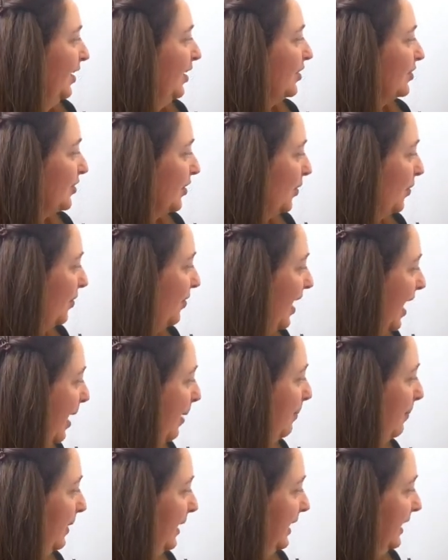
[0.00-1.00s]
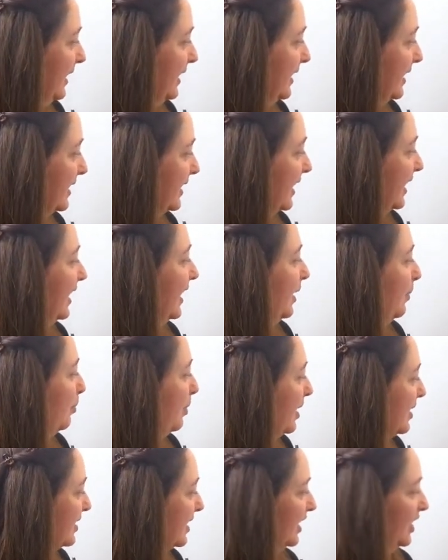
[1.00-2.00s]
So that means
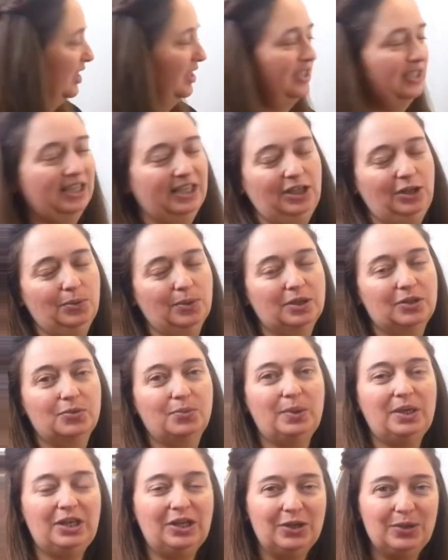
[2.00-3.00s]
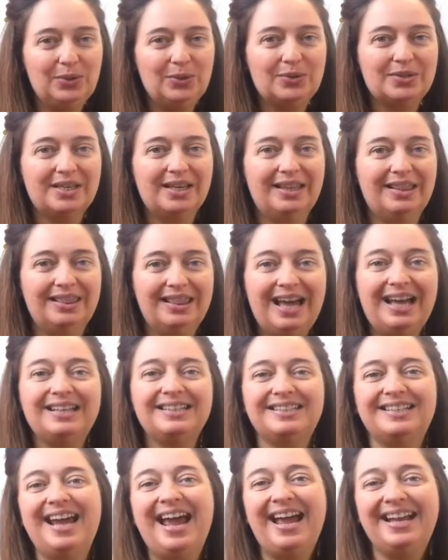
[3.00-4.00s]
present continuous, we use
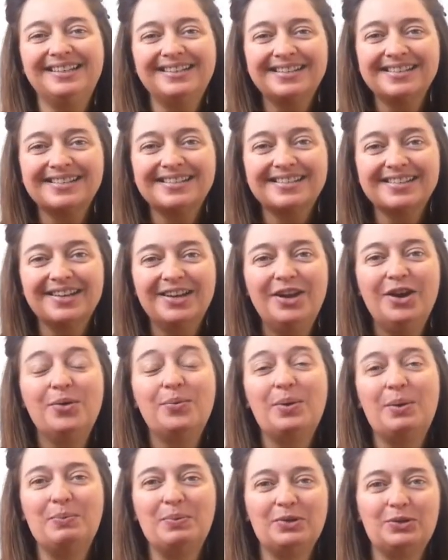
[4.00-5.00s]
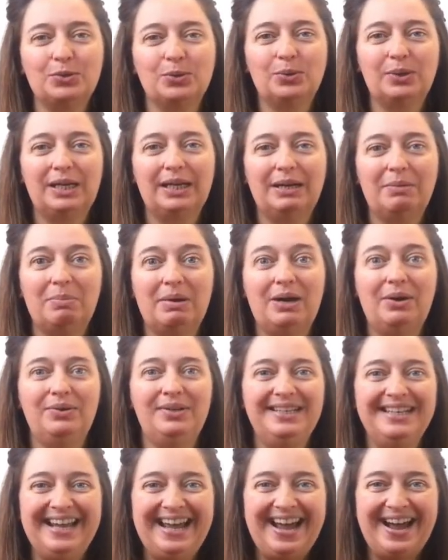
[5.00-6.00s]
that tense when we're talking about
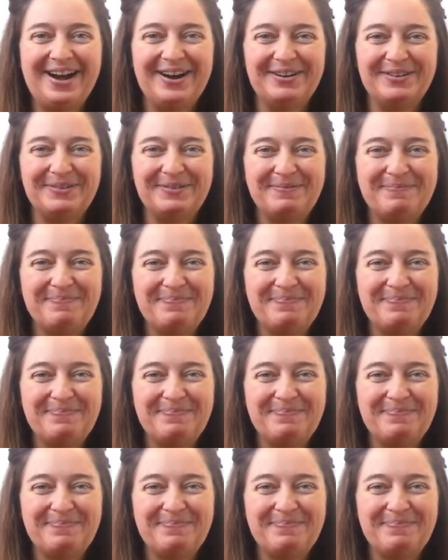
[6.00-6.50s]
now,